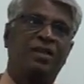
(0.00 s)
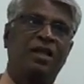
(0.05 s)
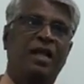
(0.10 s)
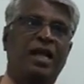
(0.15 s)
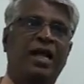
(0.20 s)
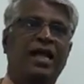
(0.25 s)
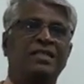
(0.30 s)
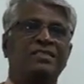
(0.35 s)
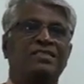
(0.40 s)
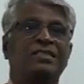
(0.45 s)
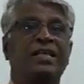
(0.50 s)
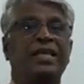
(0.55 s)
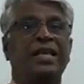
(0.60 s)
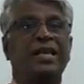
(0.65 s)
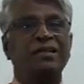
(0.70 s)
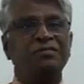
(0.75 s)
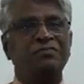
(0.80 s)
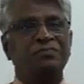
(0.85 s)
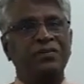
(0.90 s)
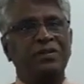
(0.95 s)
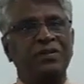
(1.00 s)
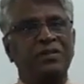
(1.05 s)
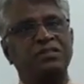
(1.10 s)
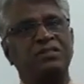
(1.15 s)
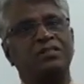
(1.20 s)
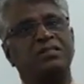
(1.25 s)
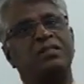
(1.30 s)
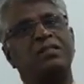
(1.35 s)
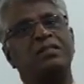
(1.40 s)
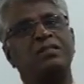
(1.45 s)
As the
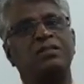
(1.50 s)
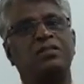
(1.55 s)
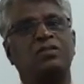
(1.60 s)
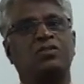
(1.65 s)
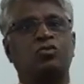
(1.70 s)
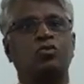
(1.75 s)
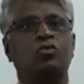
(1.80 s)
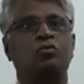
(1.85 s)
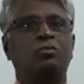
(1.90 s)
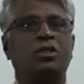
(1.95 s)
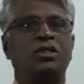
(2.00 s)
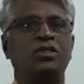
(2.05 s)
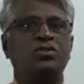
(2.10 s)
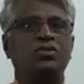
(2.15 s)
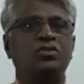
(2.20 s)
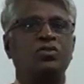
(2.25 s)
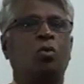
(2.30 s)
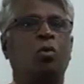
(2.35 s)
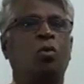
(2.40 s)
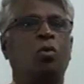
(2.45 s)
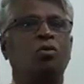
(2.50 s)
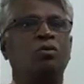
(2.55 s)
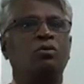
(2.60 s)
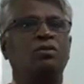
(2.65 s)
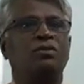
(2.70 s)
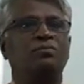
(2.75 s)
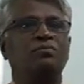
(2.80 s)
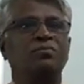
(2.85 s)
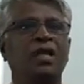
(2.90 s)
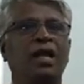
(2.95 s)
infant turned 2 months
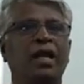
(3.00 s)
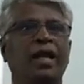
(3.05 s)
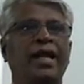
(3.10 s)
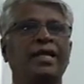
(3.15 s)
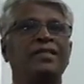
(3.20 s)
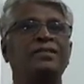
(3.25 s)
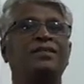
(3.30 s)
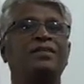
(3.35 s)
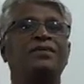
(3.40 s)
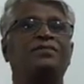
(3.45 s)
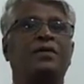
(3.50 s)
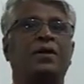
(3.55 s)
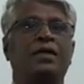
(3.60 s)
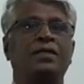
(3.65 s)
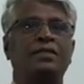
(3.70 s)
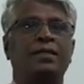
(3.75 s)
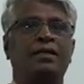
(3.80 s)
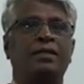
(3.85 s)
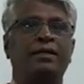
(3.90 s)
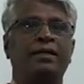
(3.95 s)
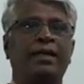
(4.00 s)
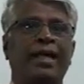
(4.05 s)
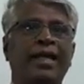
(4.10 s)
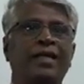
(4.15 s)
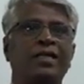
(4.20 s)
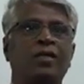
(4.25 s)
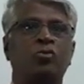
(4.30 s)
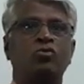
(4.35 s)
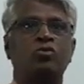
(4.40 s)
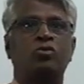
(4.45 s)
old and the father
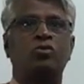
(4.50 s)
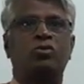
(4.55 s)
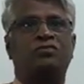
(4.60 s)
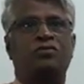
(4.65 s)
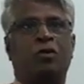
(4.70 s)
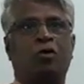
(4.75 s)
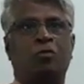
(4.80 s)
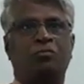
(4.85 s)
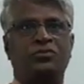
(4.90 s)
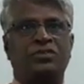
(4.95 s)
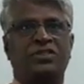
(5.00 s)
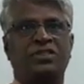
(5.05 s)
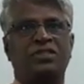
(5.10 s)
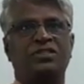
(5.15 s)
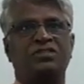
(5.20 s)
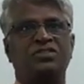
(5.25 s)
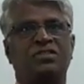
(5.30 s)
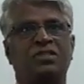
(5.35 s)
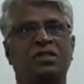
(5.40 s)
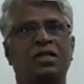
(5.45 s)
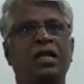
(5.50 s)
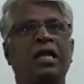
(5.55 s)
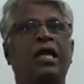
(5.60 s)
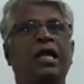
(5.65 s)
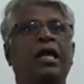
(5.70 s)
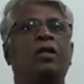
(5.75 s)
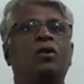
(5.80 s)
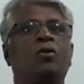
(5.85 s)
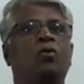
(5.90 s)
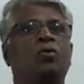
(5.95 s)
ran out of options,
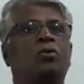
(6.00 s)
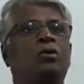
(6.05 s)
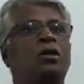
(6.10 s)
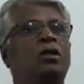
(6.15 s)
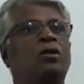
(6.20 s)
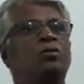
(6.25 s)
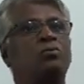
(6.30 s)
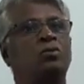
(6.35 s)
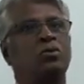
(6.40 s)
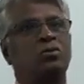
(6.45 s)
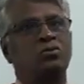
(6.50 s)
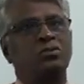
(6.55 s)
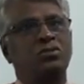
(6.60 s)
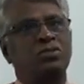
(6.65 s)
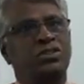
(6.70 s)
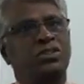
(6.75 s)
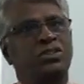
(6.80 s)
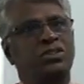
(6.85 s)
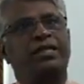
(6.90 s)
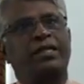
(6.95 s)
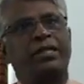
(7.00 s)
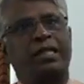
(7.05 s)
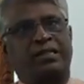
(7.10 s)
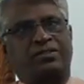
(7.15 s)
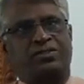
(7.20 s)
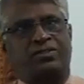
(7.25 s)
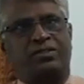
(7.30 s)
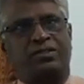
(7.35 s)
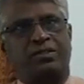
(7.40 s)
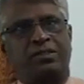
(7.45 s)
a local Urdu
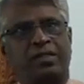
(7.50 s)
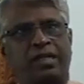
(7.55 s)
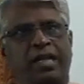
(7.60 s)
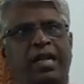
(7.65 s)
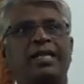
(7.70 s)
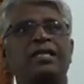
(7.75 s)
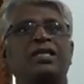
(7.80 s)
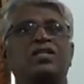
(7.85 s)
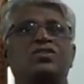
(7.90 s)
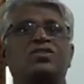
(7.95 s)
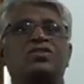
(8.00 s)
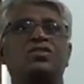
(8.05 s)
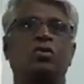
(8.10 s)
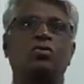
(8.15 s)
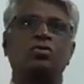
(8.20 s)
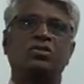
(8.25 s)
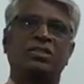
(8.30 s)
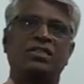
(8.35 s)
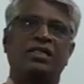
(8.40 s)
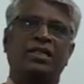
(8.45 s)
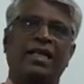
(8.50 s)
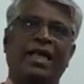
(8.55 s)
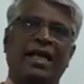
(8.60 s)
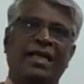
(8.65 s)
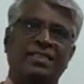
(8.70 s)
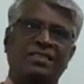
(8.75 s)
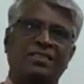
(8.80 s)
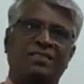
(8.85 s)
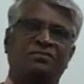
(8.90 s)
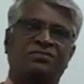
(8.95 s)
journalist and a social
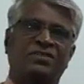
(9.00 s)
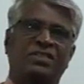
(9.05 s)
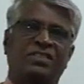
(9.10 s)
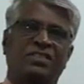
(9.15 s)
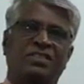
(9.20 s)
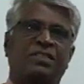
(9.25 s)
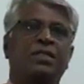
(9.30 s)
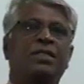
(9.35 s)
activist,